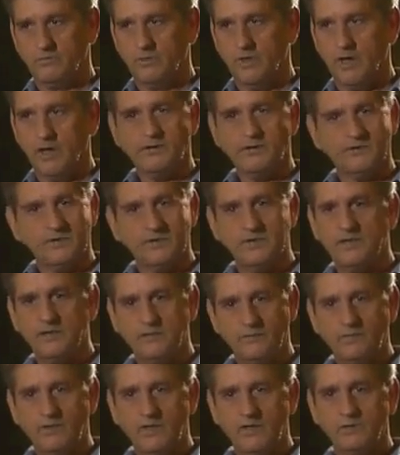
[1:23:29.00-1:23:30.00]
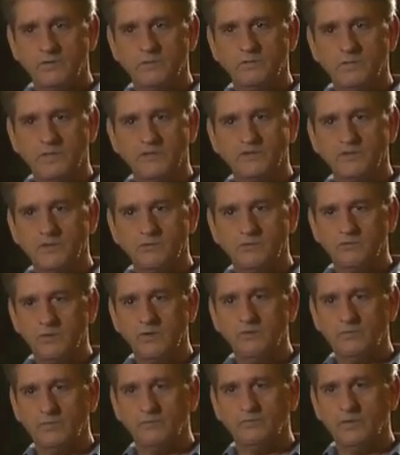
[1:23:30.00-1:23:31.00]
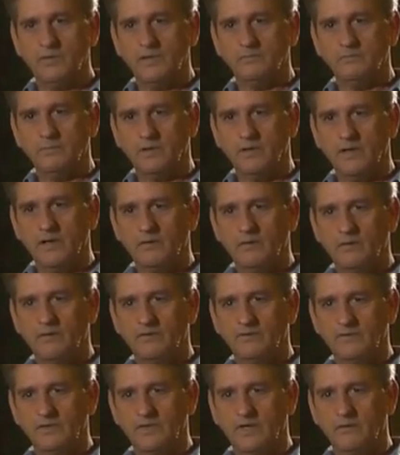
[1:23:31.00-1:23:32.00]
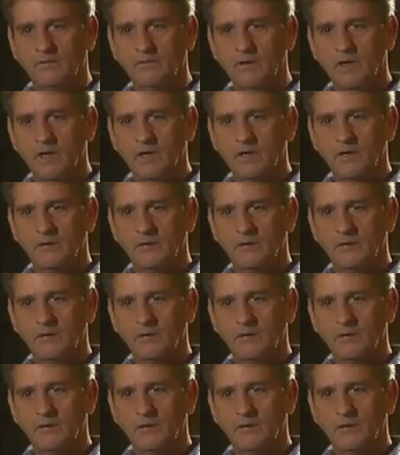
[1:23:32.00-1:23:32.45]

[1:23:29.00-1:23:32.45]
not as an individual, but as a group of people, you know.